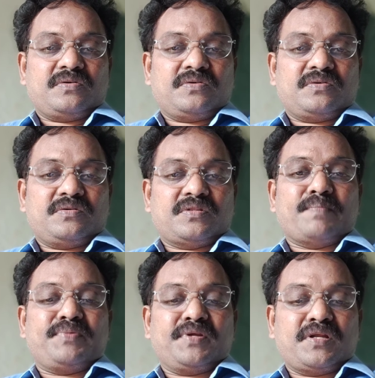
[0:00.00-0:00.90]
the
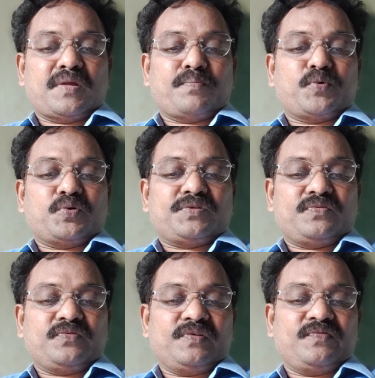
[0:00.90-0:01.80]
empirical approach
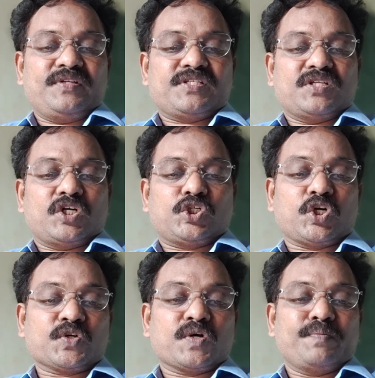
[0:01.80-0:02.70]
fulfills the
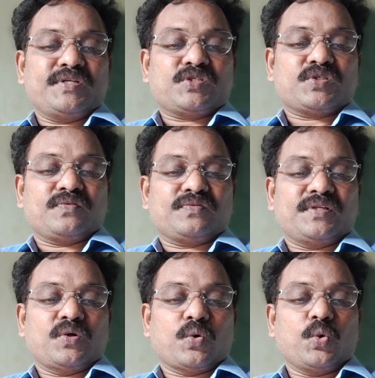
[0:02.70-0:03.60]
shortcomings of the
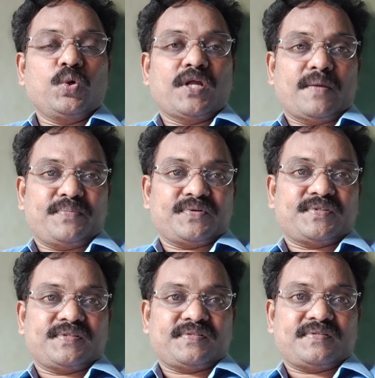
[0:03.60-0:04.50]
old
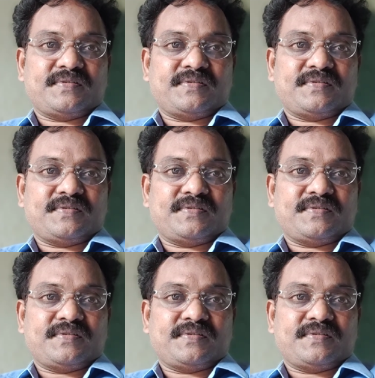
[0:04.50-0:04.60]
approaches.